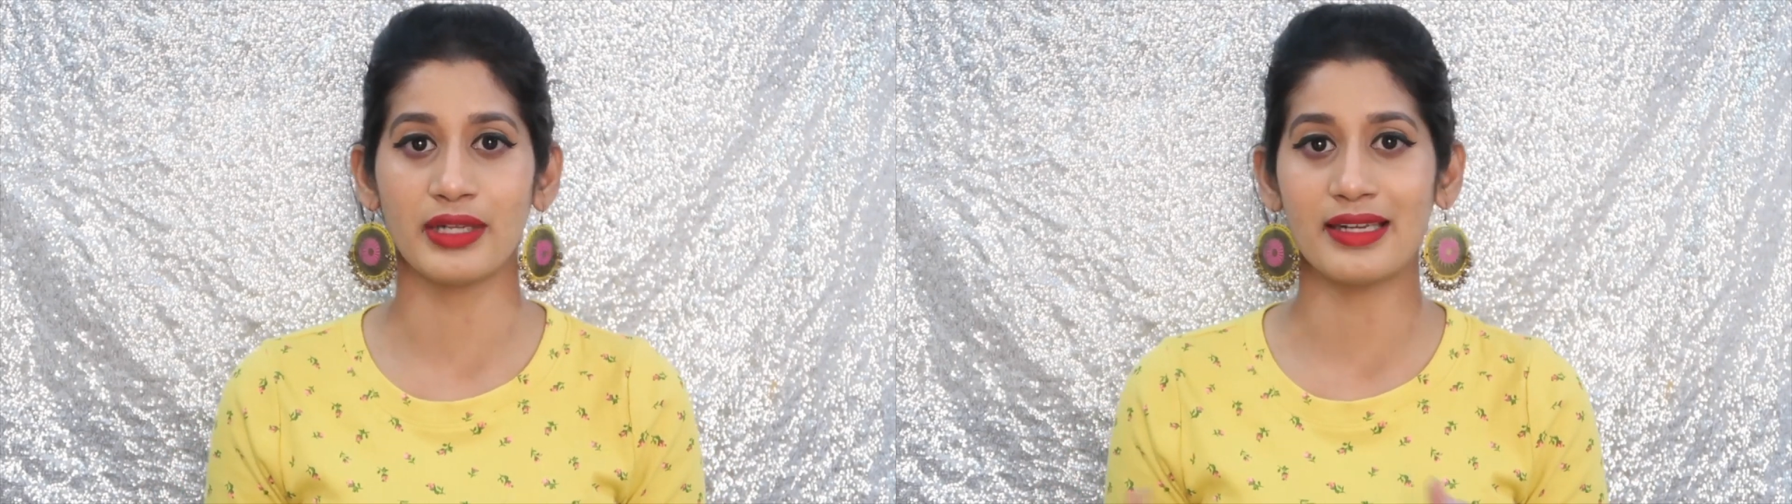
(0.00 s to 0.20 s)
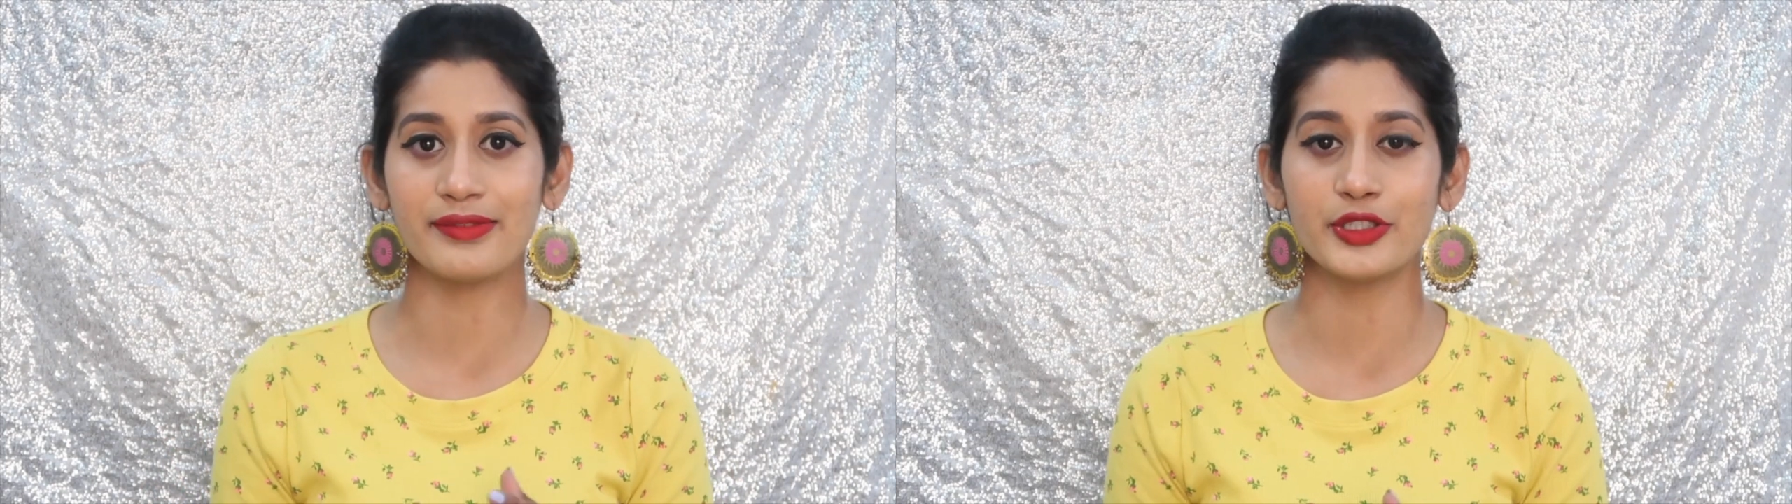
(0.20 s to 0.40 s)

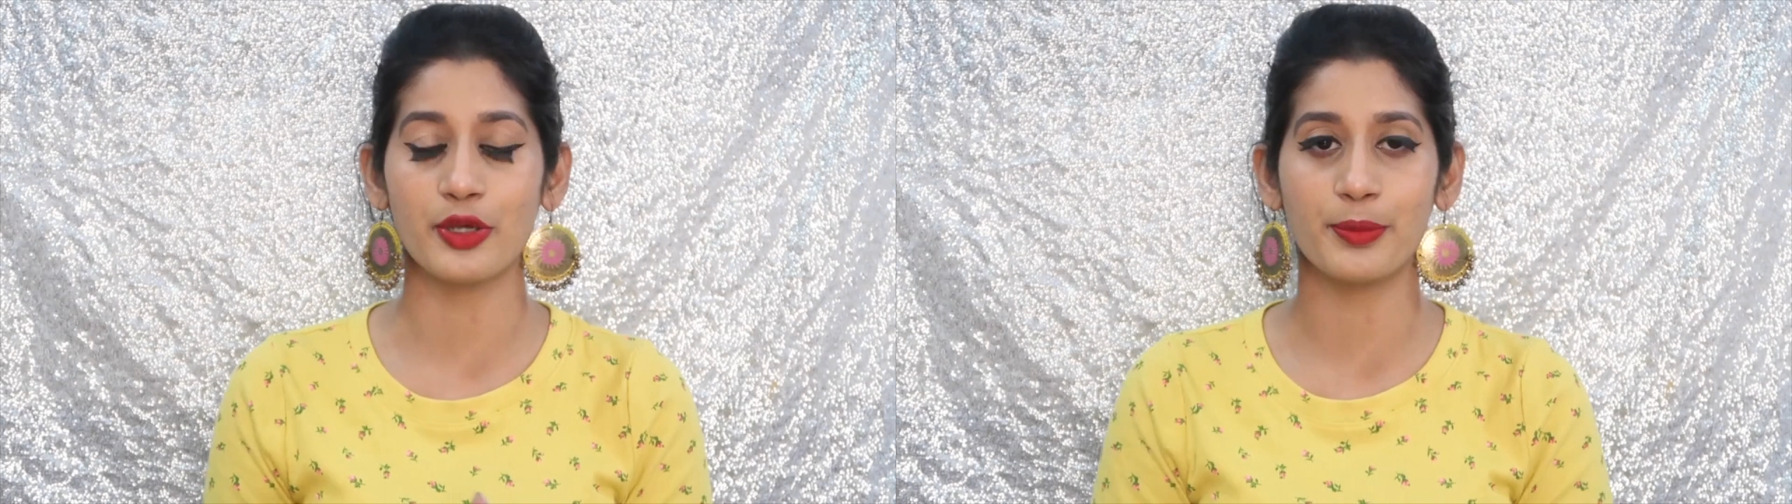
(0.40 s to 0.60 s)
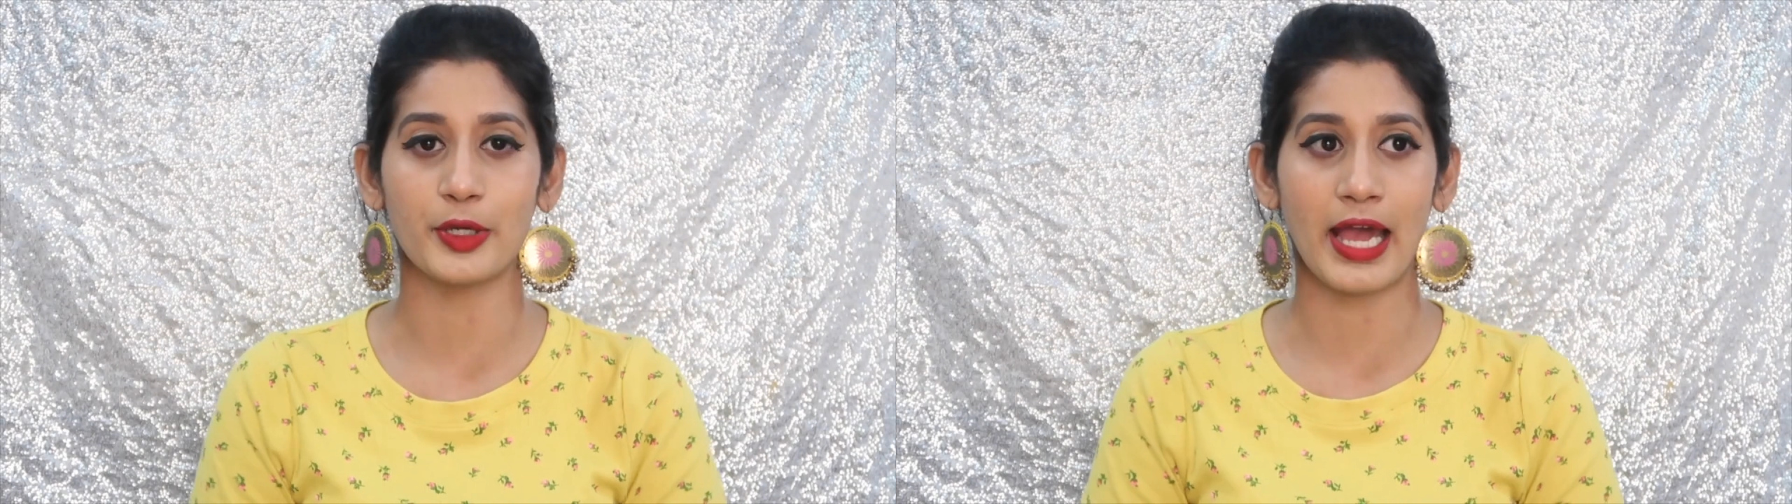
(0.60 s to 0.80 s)
deliver
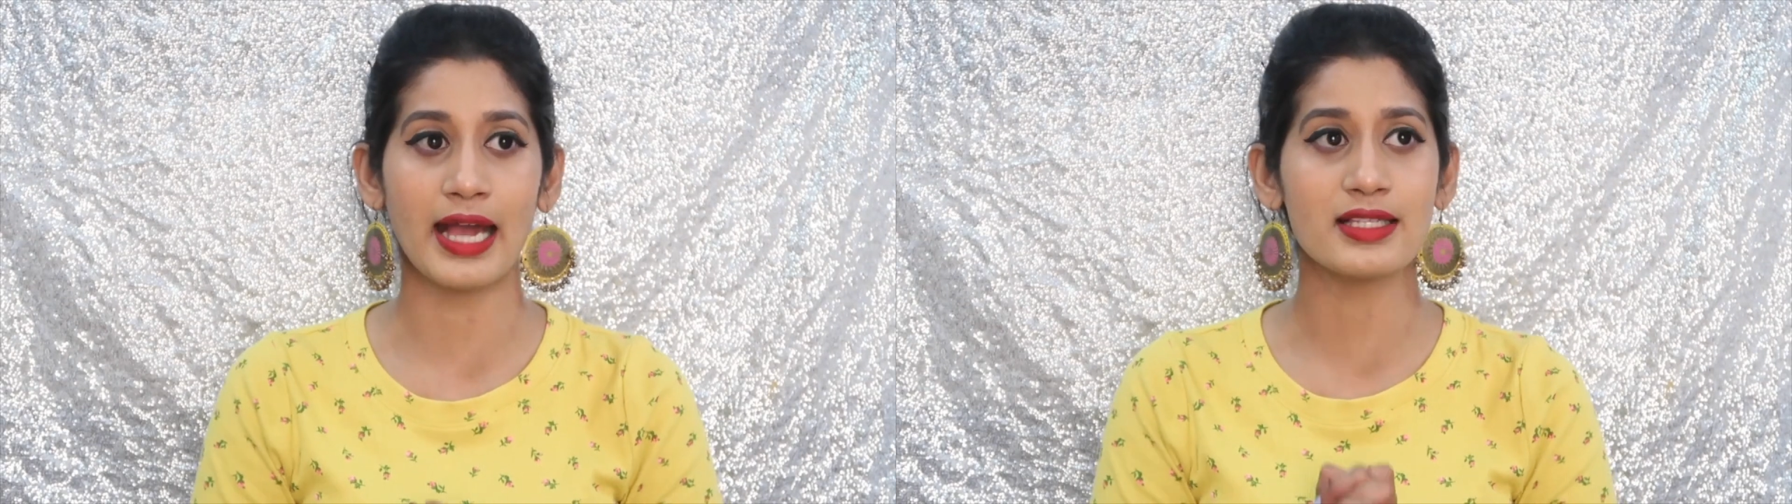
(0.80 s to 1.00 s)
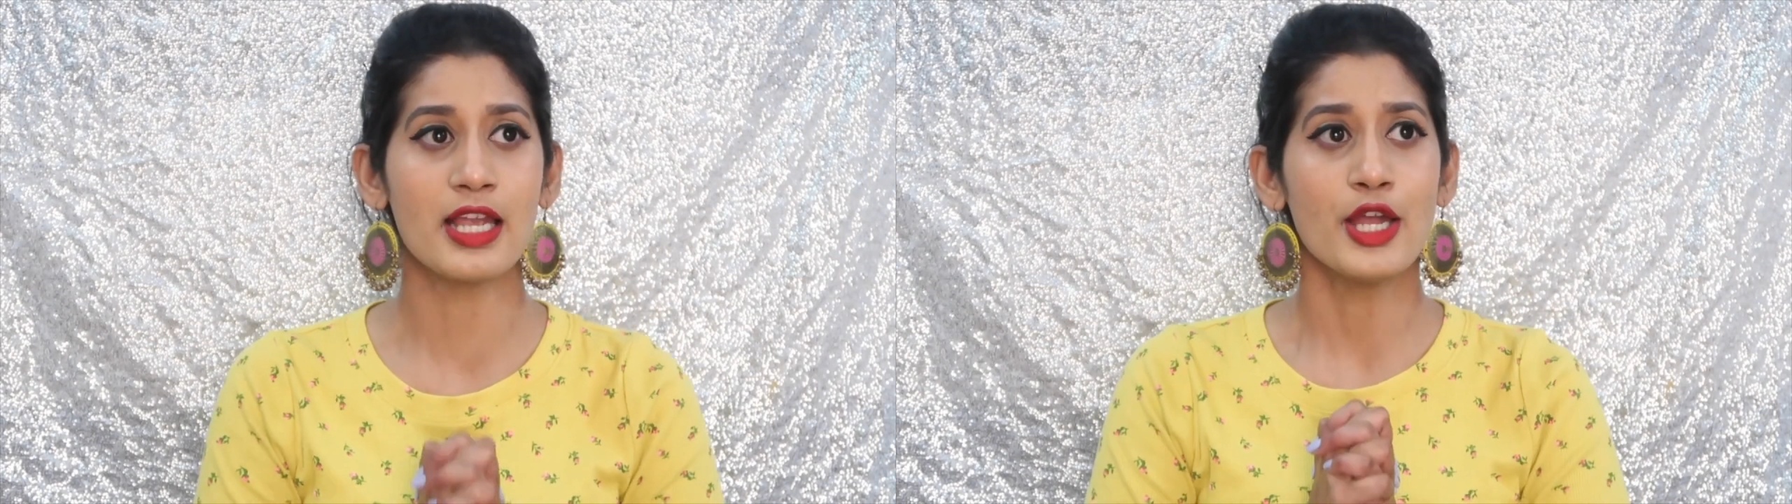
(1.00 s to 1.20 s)
your
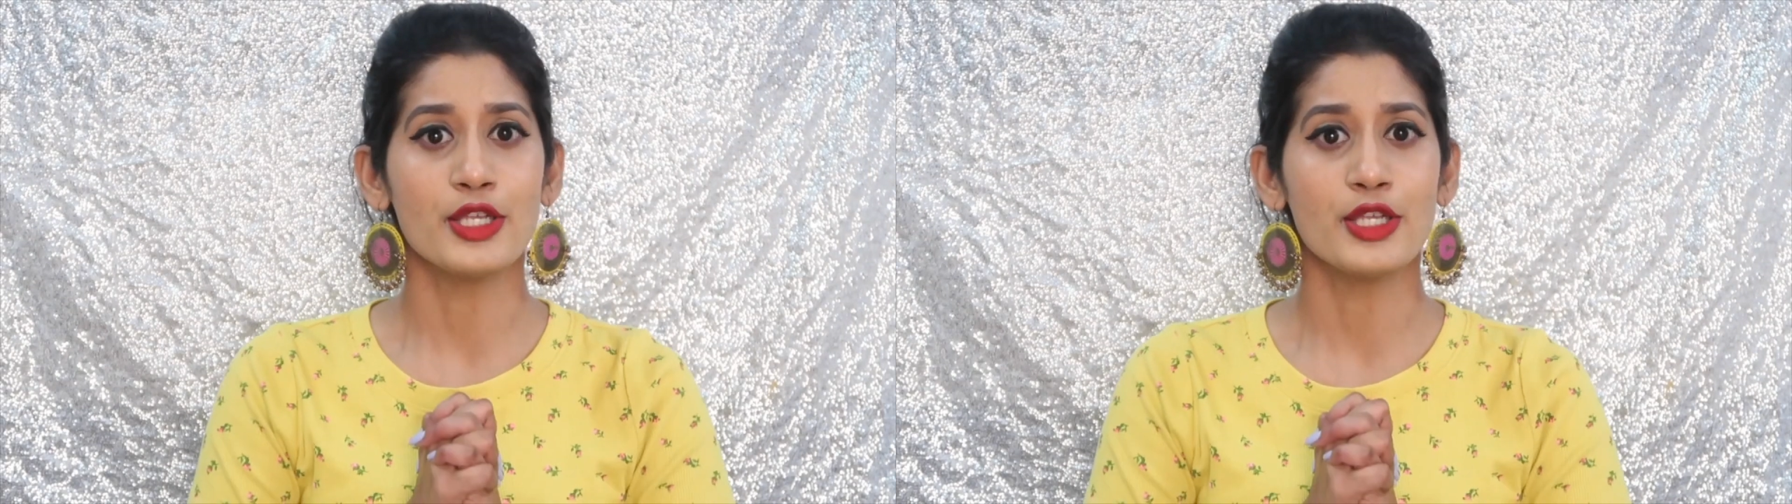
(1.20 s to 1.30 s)
product.